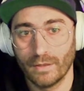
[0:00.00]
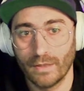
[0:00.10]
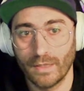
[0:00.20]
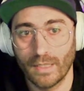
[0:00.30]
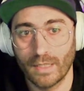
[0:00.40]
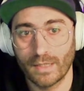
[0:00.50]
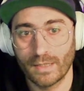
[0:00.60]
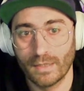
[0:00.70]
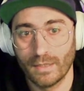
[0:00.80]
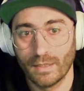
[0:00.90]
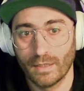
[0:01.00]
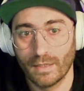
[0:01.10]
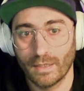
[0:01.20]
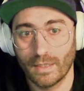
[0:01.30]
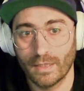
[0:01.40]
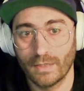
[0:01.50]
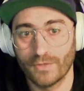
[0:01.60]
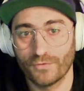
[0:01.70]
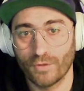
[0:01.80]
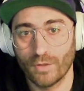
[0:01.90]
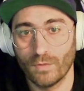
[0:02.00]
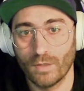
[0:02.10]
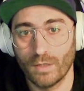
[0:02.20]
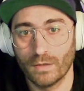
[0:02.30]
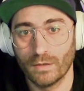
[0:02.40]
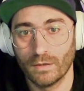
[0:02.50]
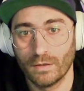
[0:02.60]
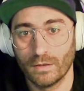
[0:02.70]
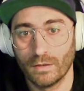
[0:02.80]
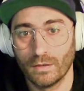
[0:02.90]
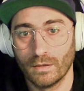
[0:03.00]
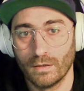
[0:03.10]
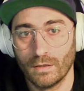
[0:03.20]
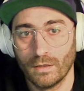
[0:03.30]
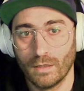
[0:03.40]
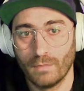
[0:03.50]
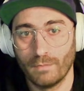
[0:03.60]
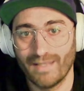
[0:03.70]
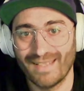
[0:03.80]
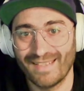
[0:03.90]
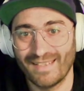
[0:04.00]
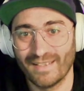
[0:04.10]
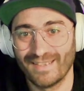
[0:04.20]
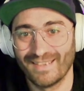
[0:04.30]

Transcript: Yes. Can I destroy one? I'm missing.